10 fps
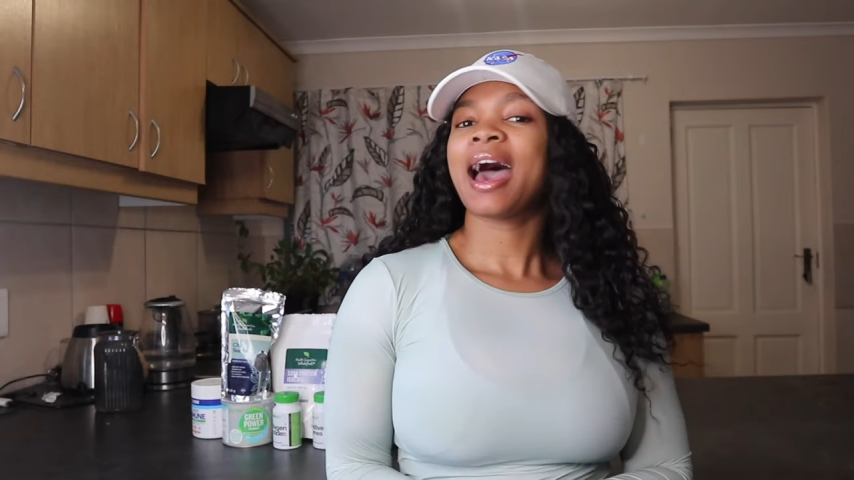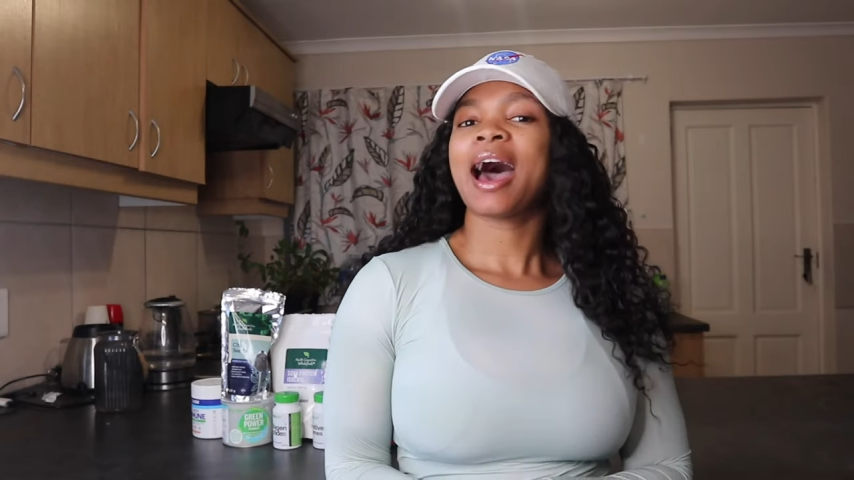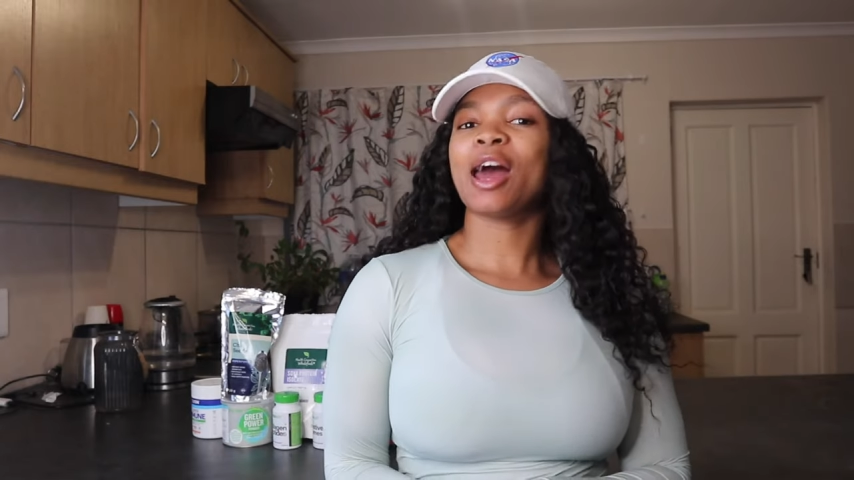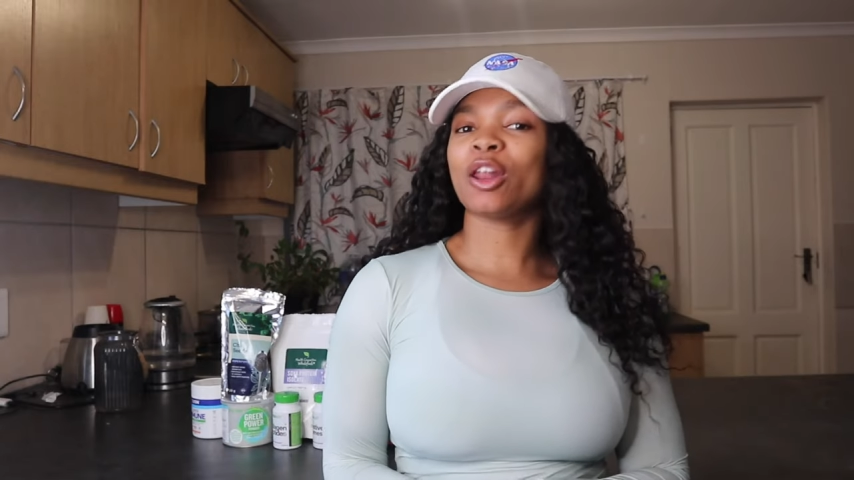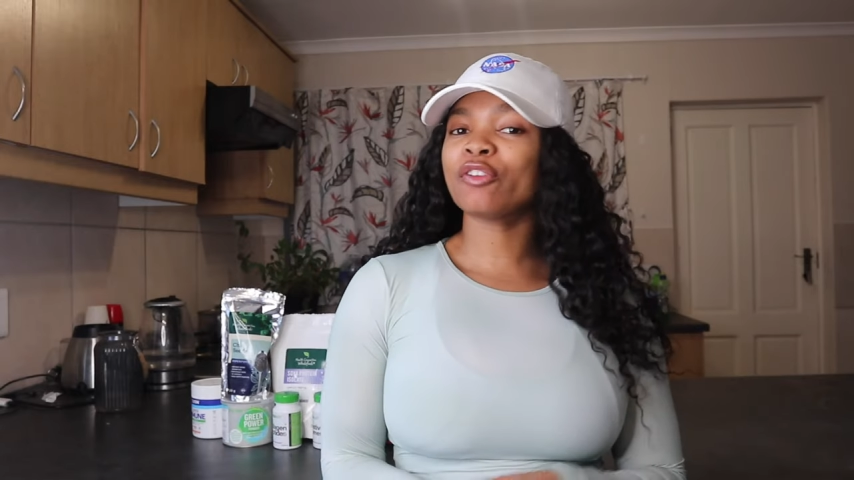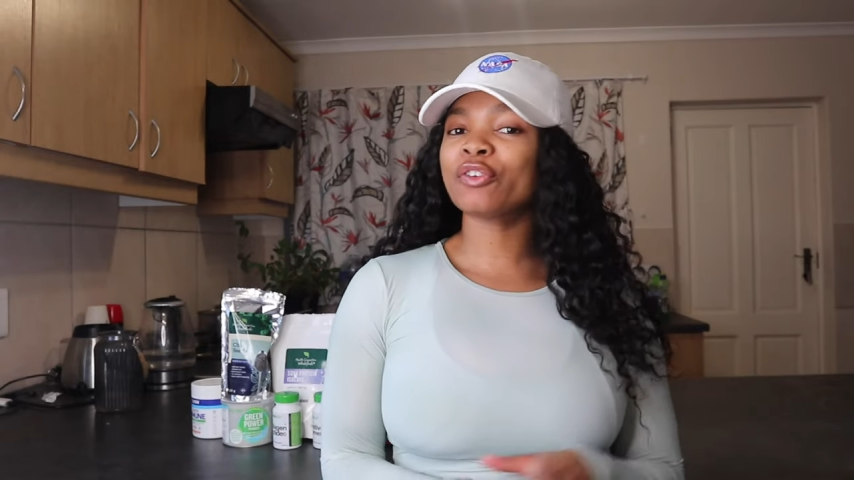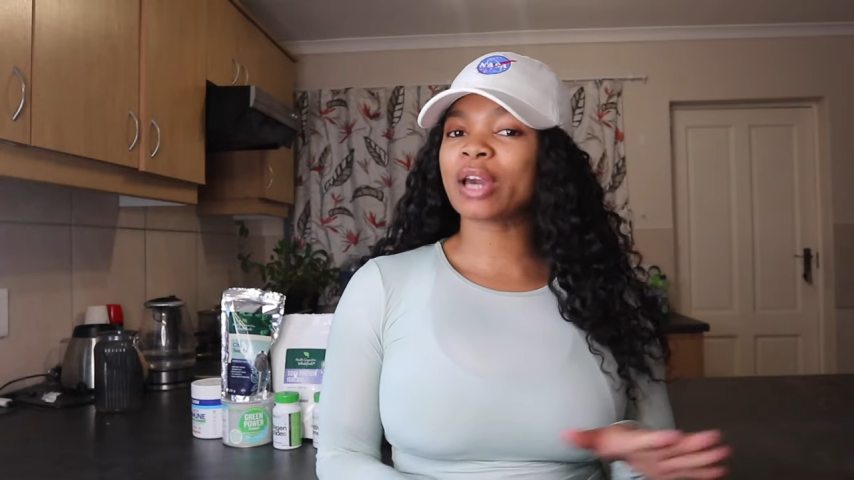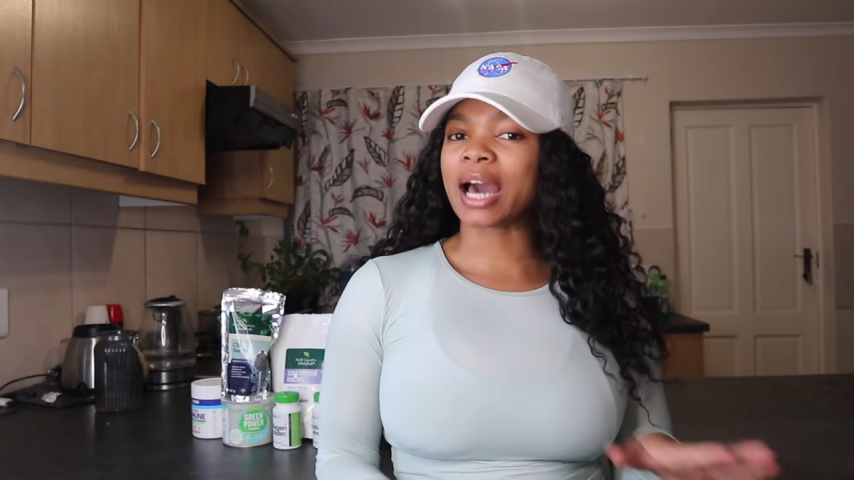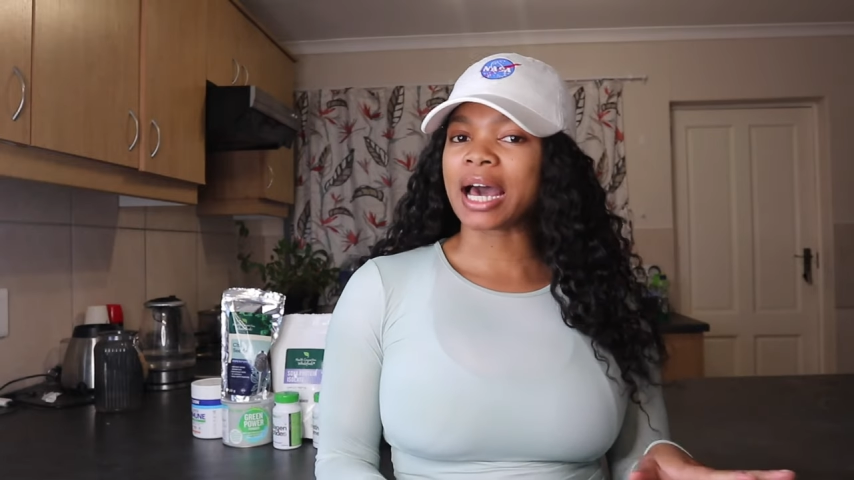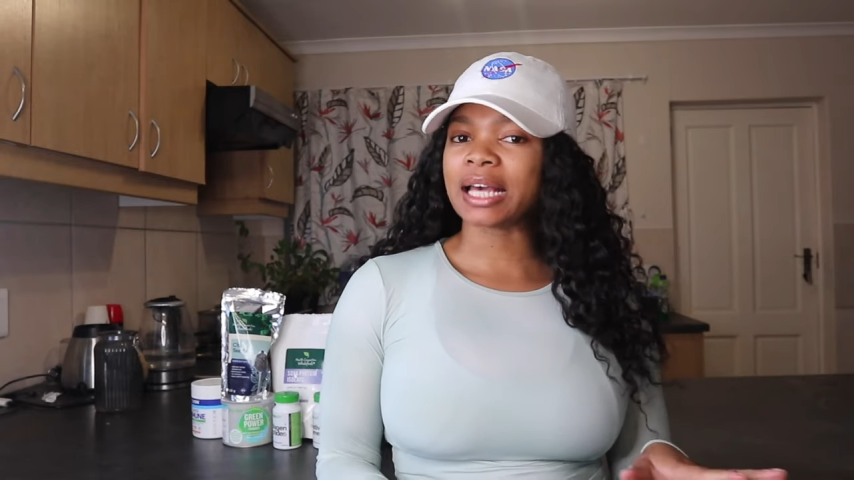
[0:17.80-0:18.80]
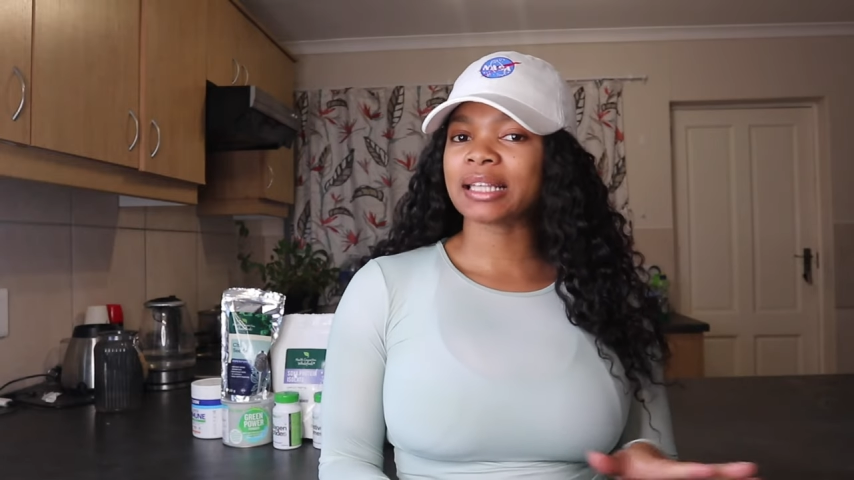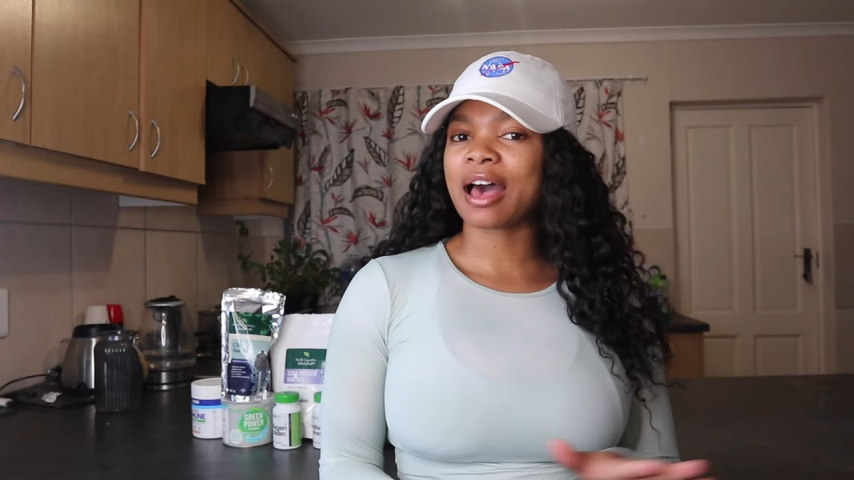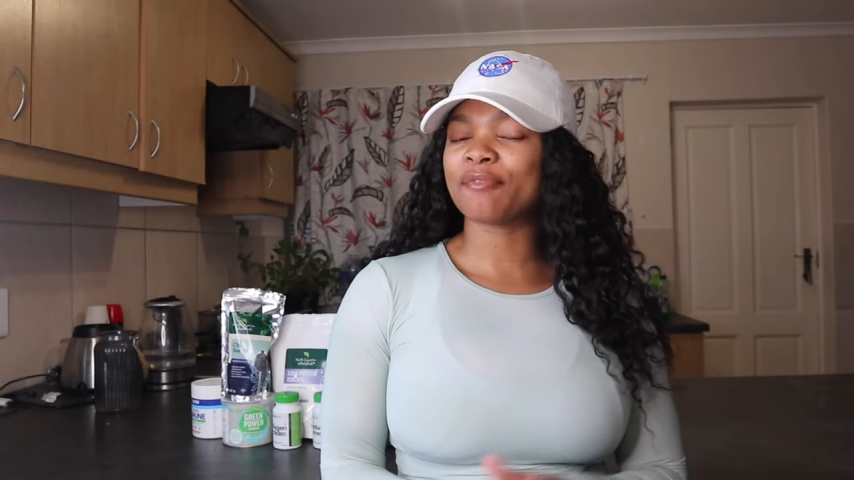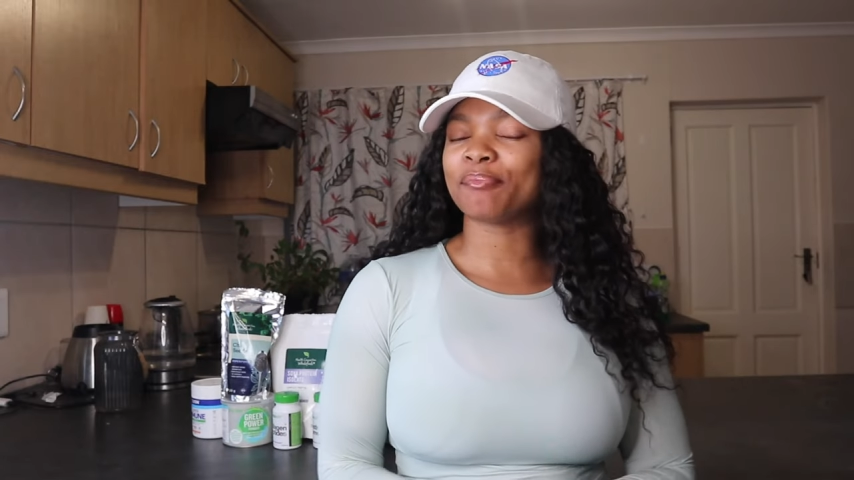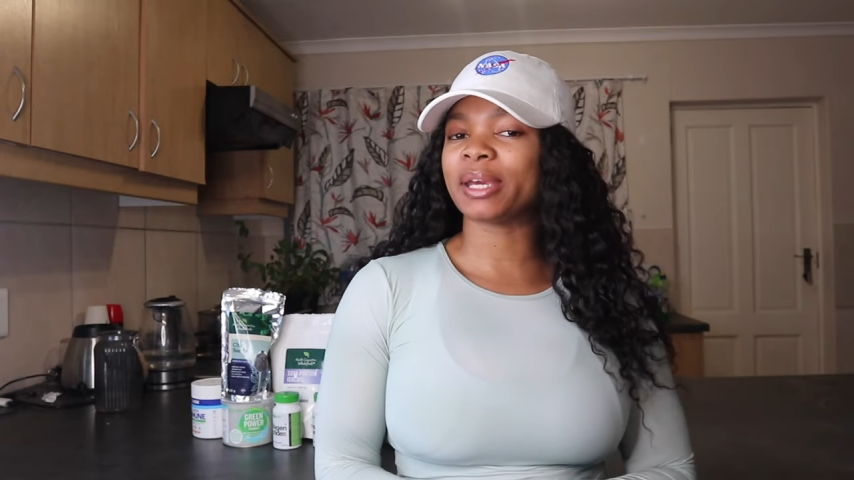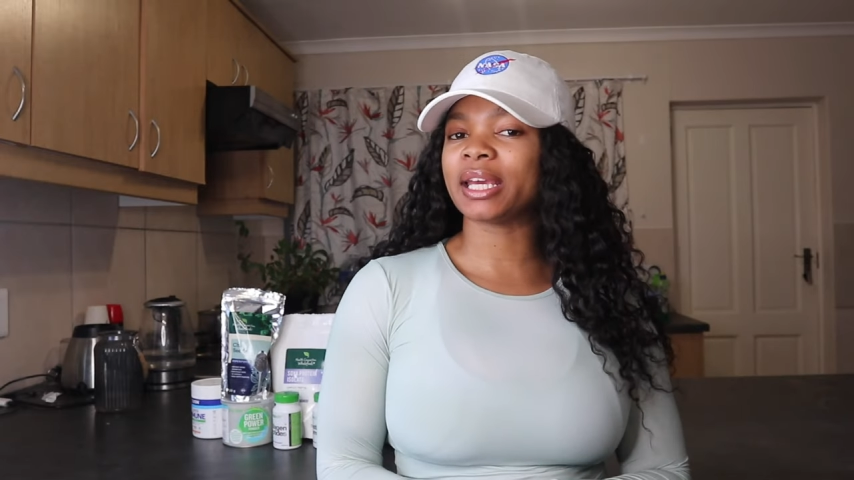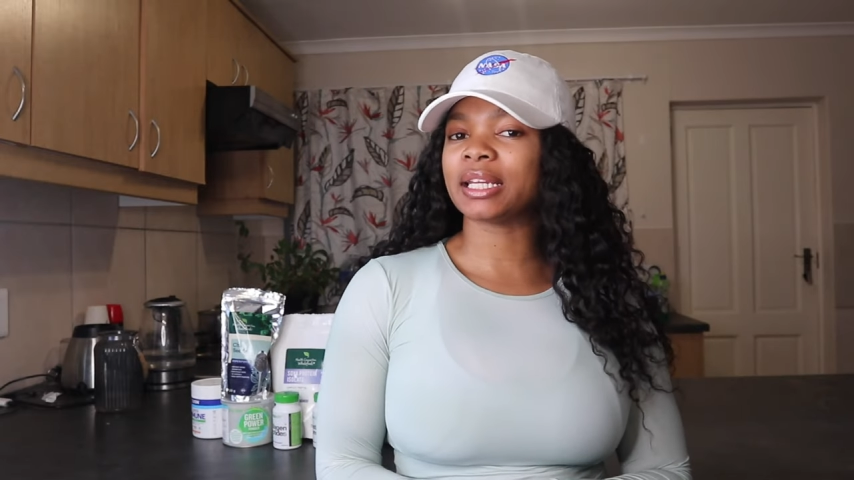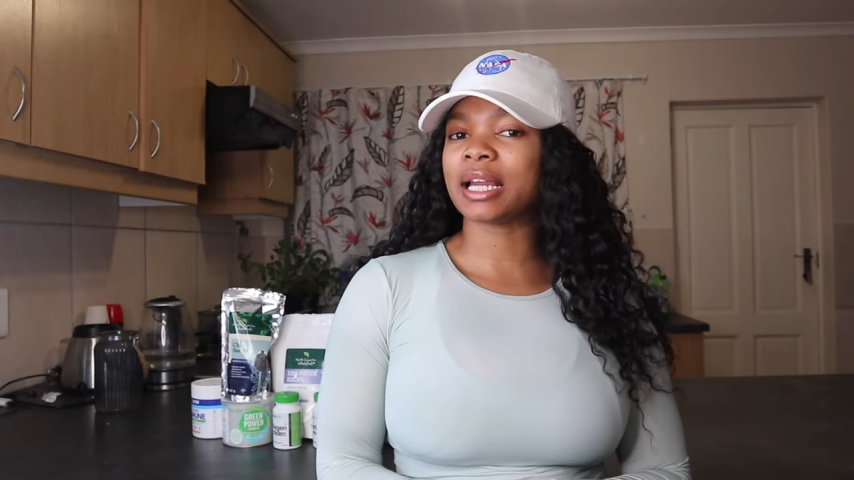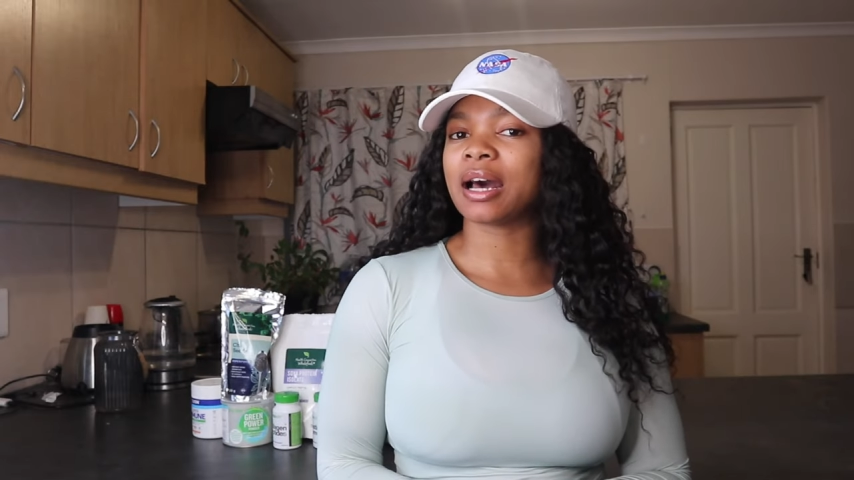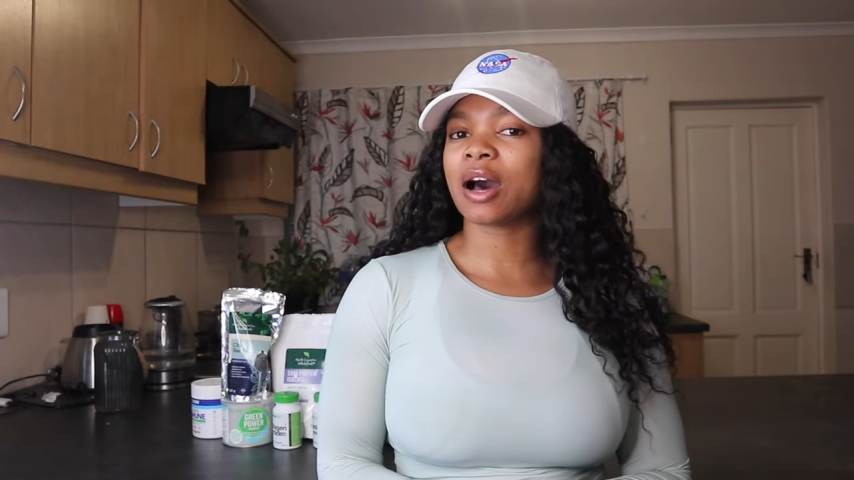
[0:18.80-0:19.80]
A lot of you guys have been